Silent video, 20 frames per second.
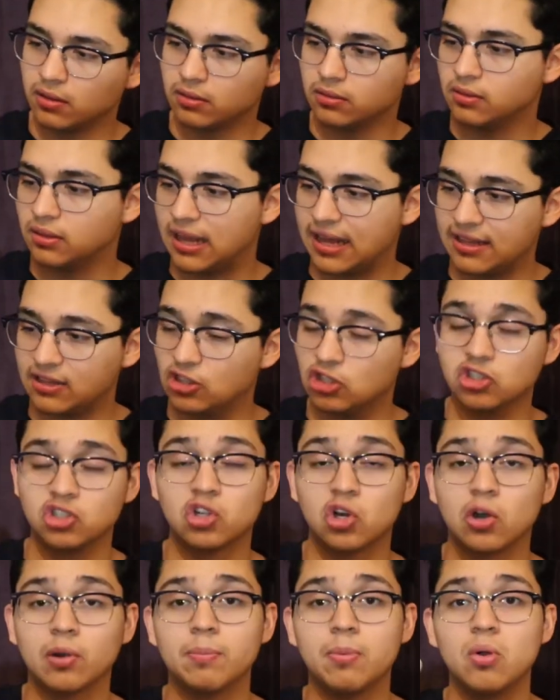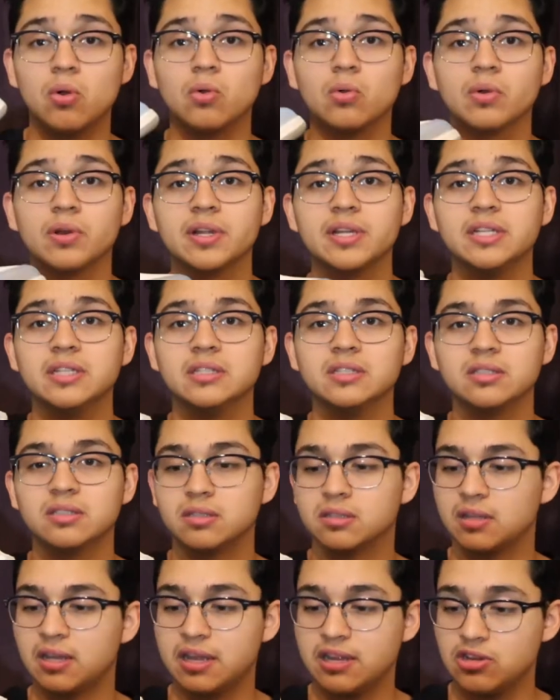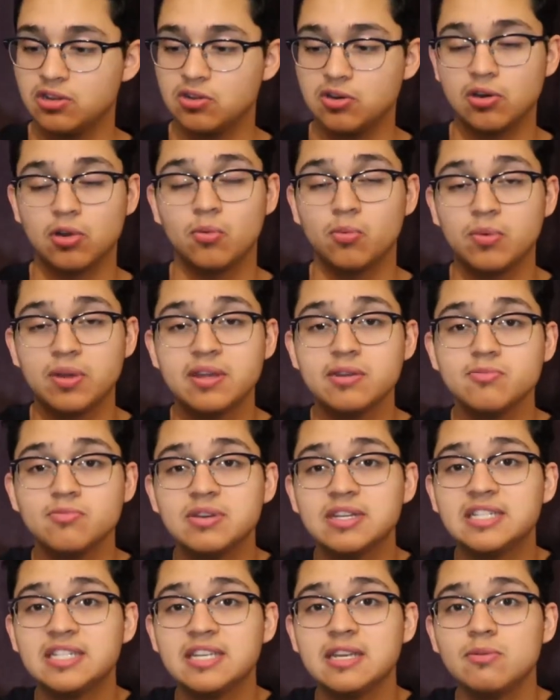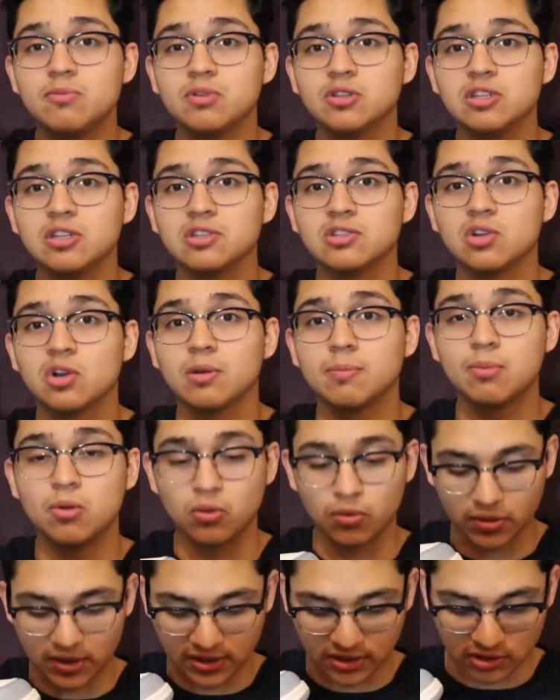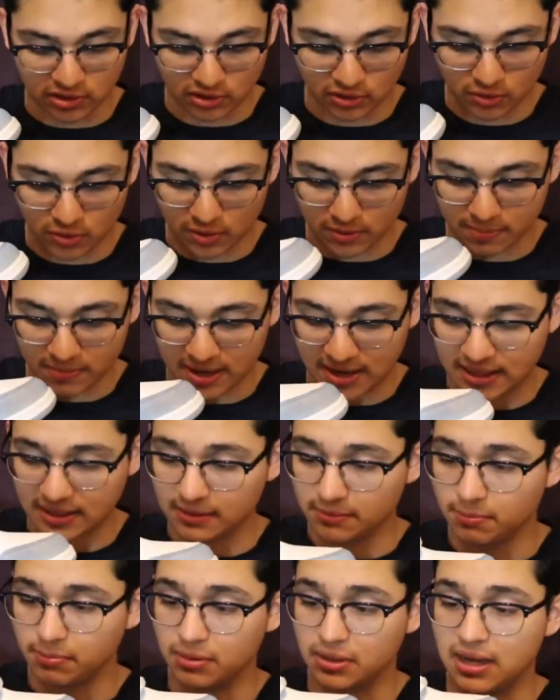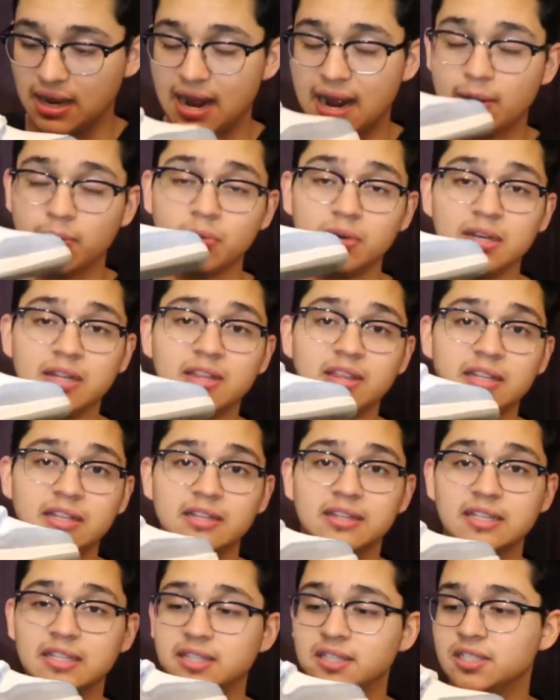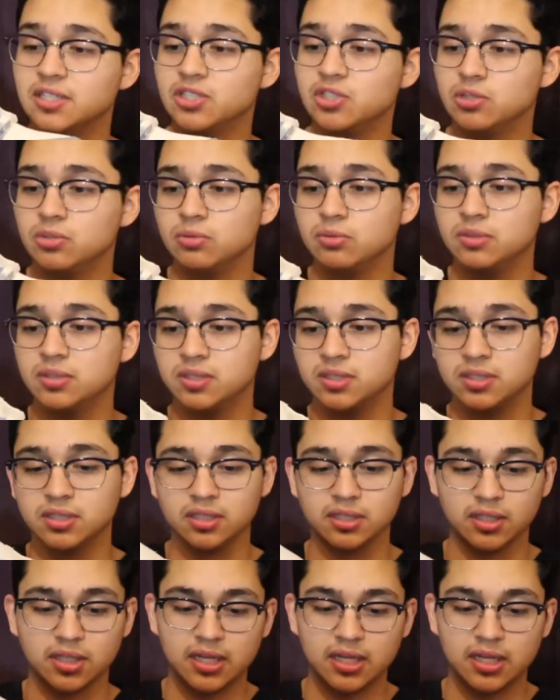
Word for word: like the turbo greens and you know we we see what the turbo greens are doing man but i really think that this shoe is a